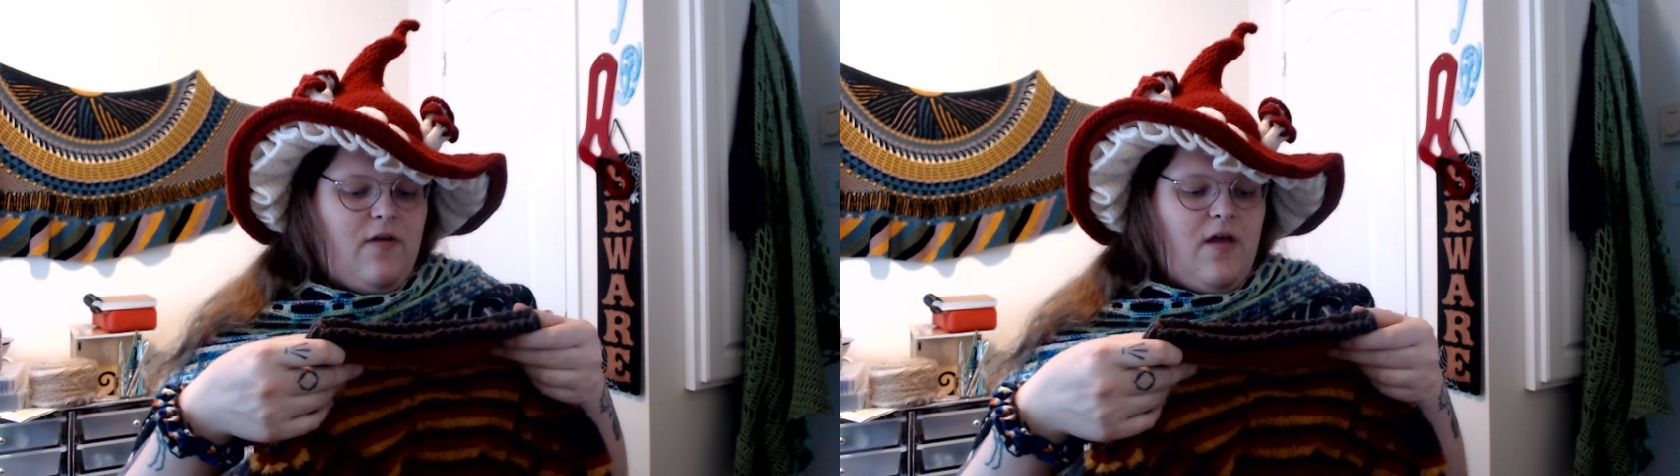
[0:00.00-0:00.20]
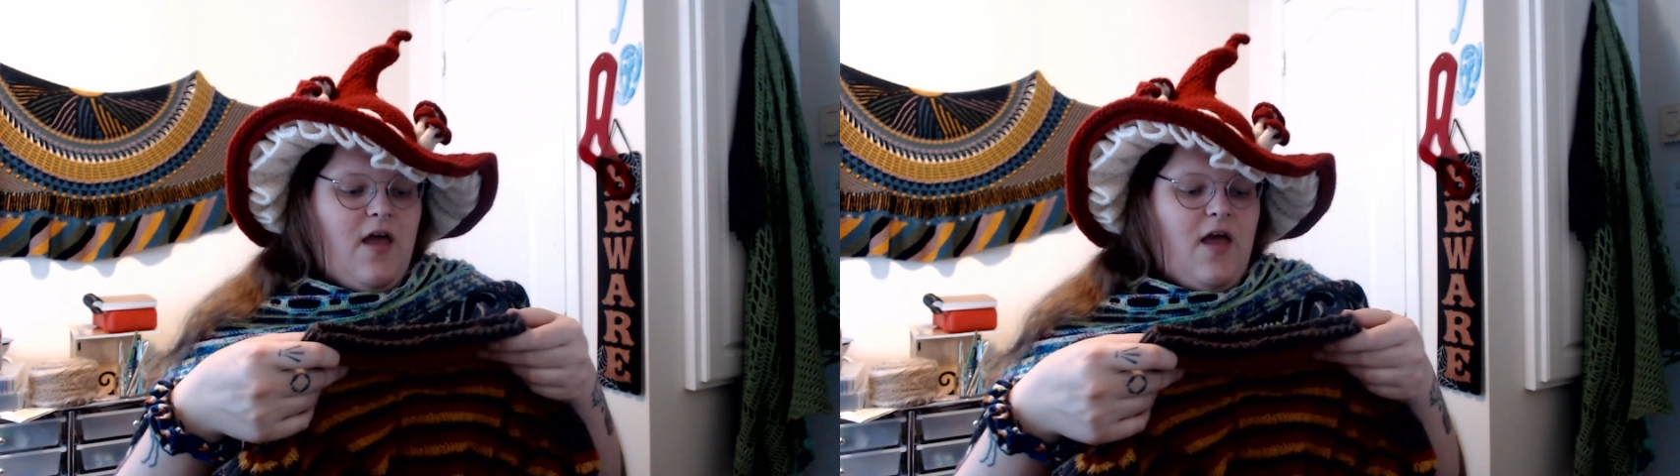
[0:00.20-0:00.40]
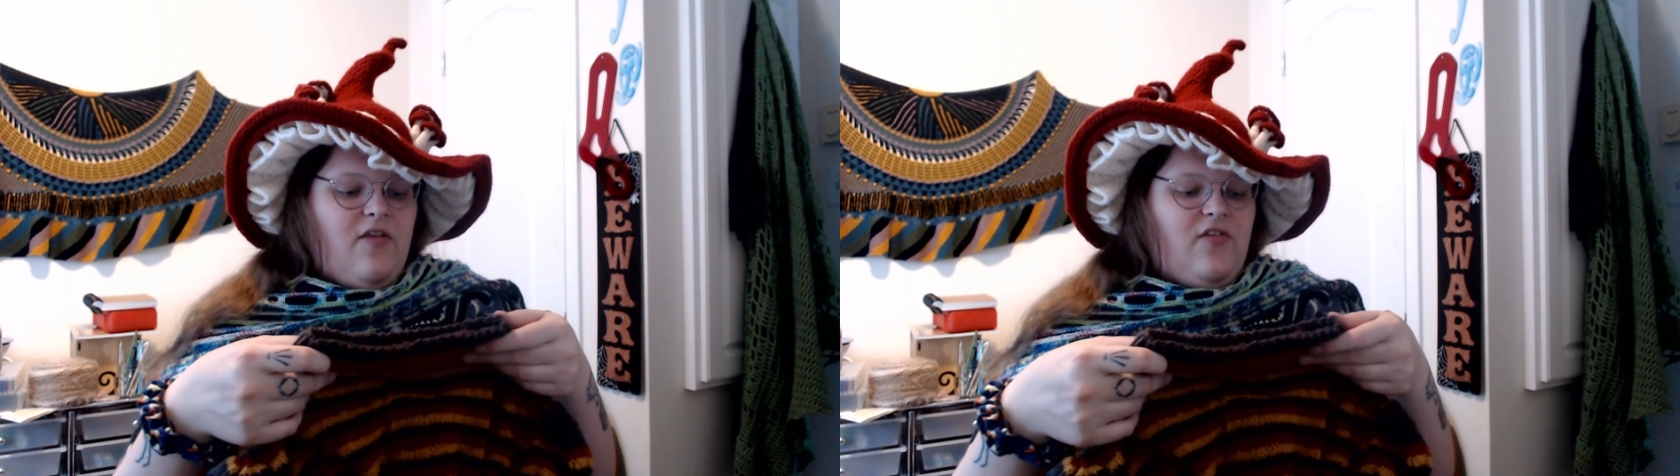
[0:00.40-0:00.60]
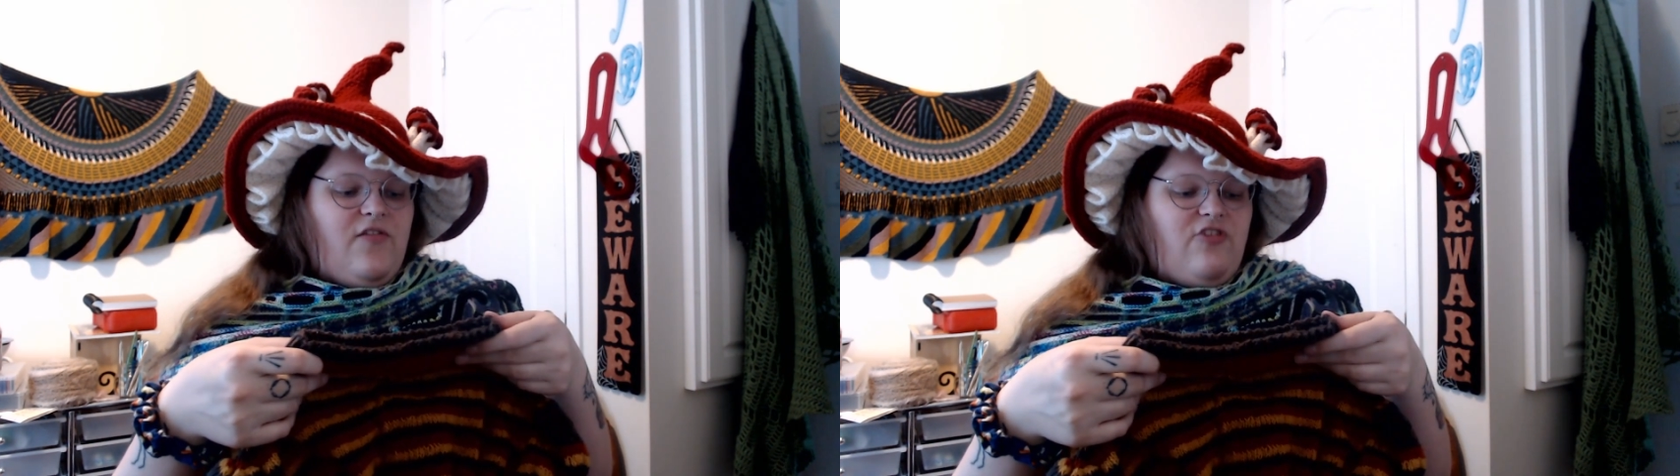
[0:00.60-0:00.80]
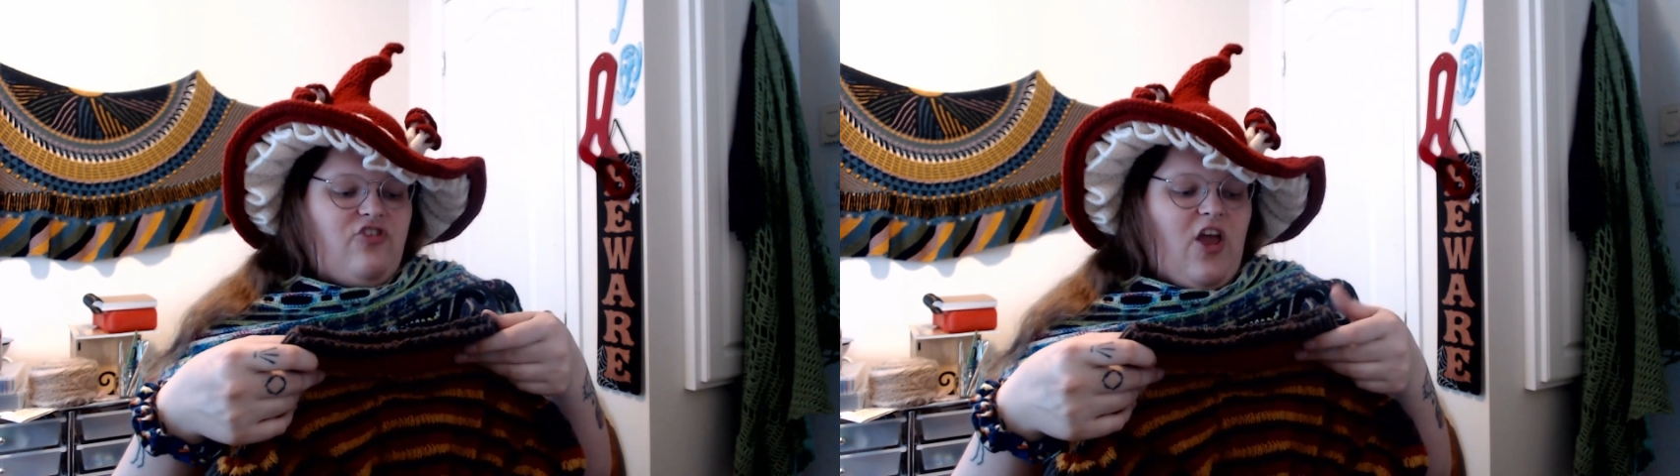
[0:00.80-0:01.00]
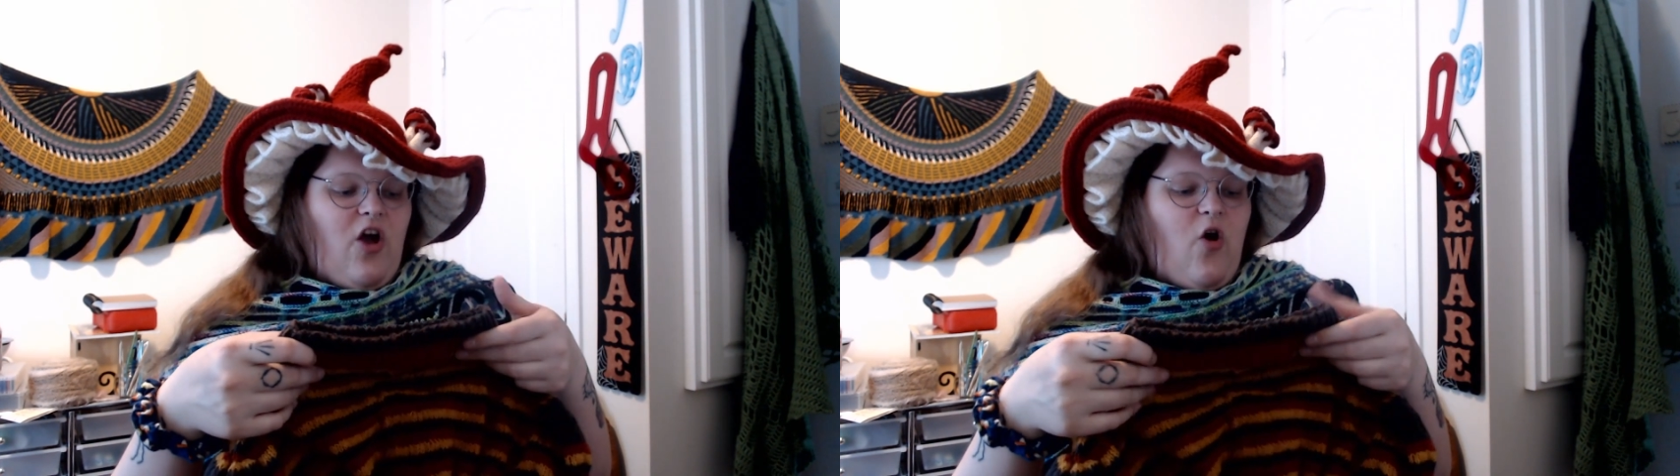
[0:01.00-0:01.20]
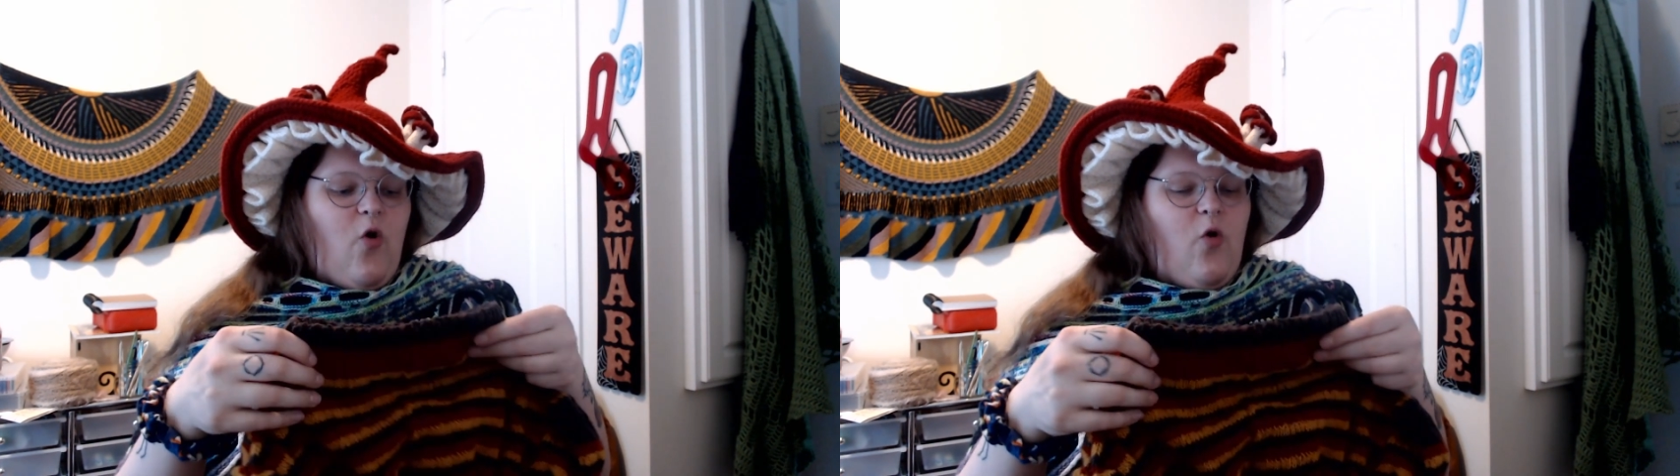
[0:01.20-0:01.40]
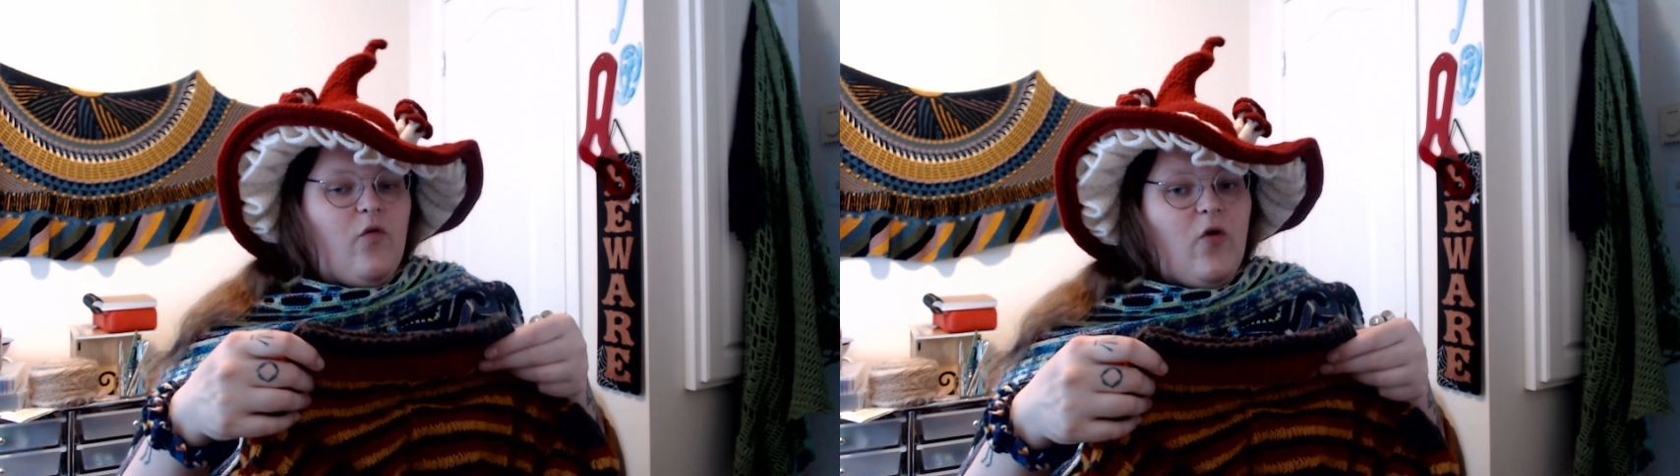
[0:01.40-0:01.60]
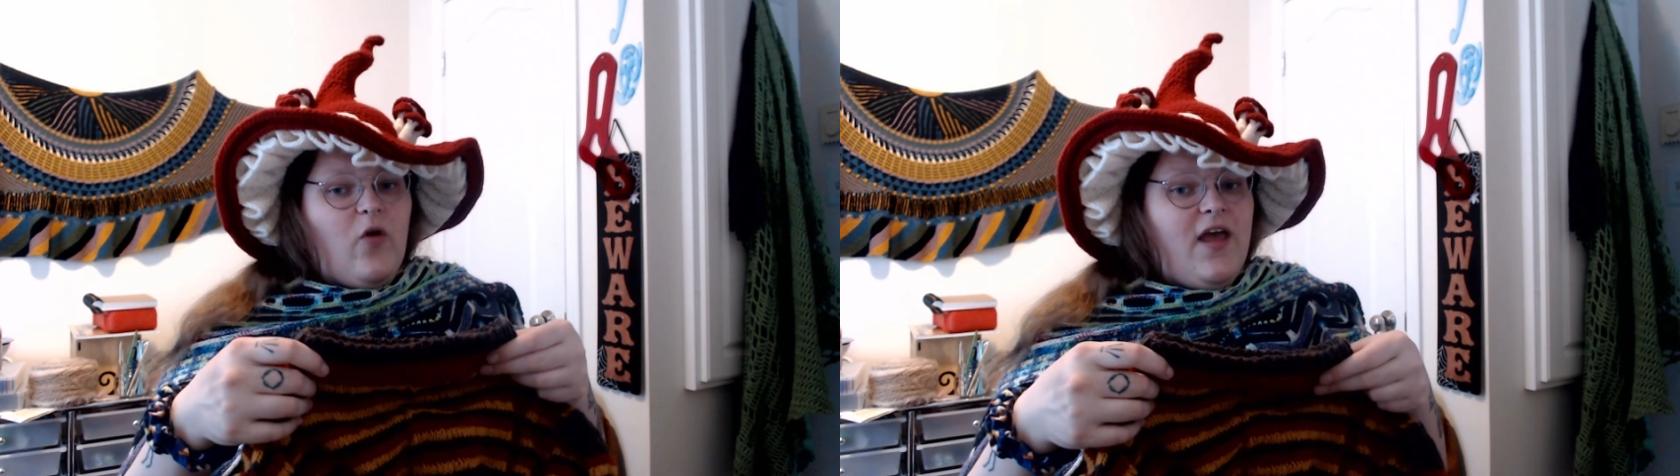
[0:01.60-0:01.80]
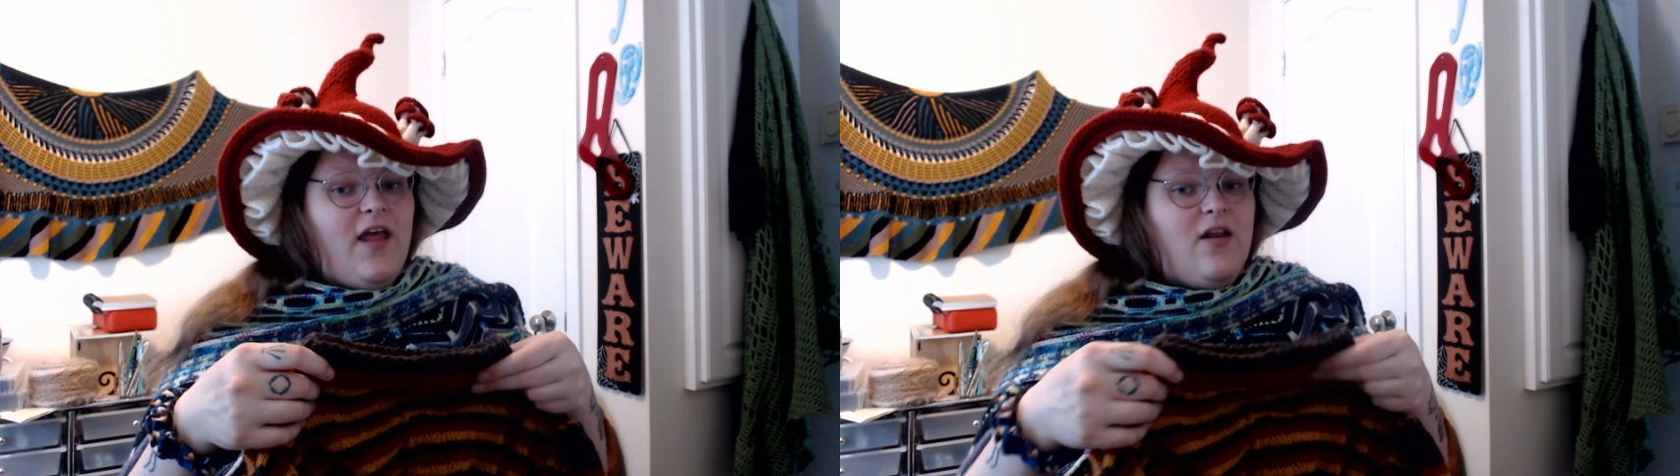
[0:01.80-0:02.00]
stitching over it
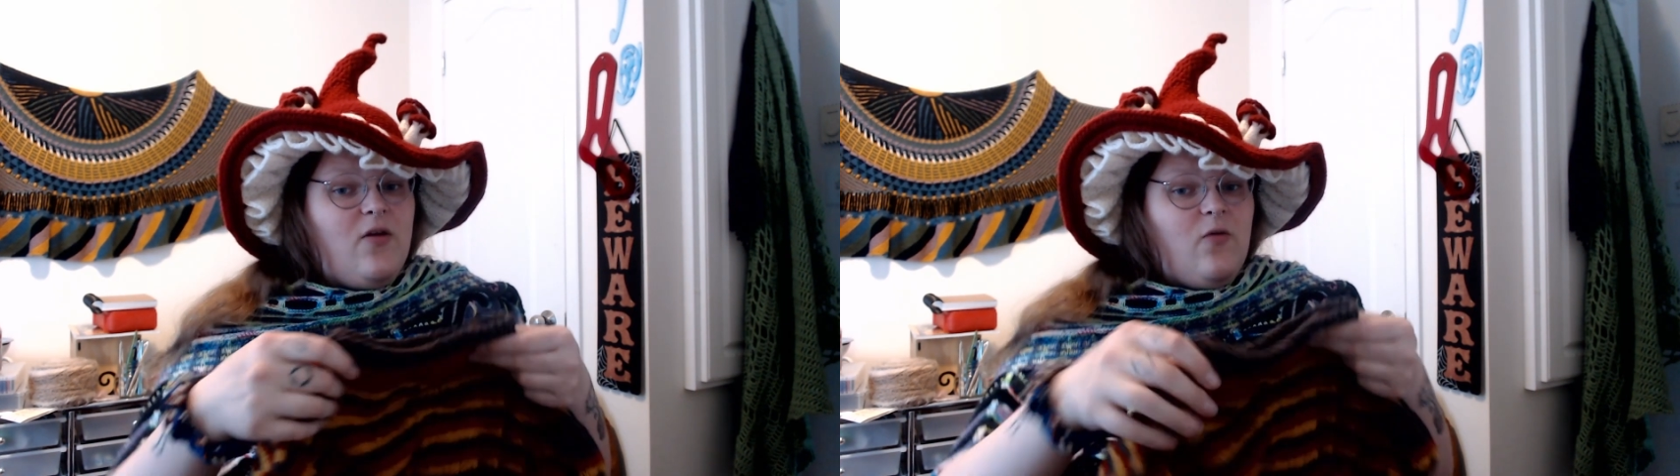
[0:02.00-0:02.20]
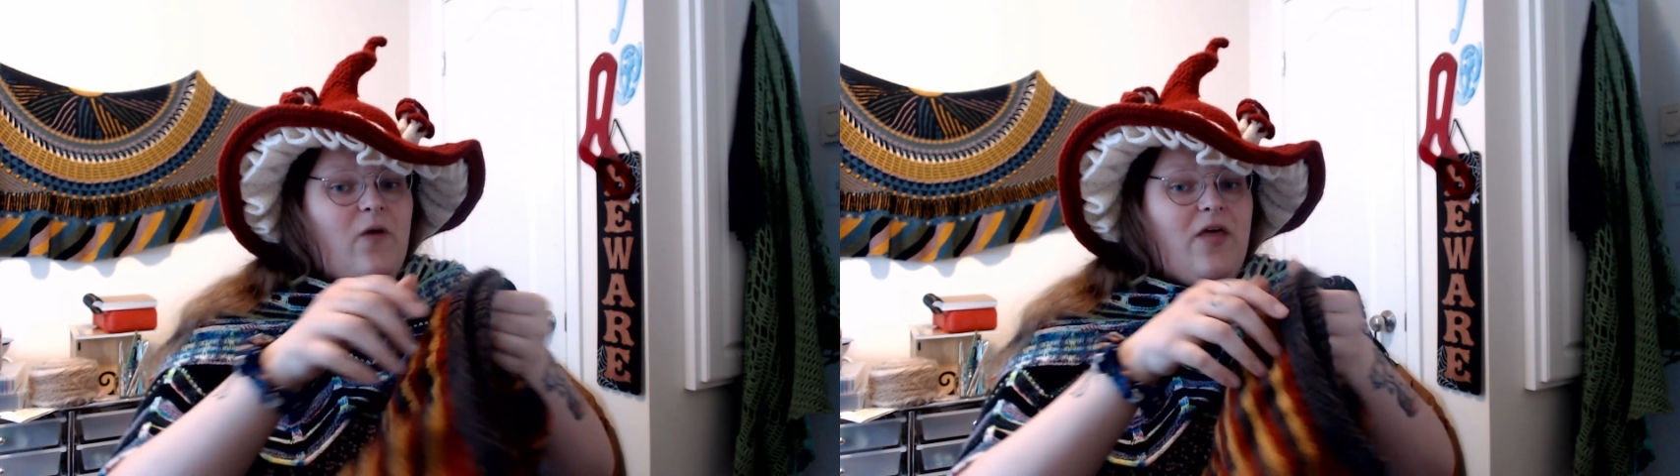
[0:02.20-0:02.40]
with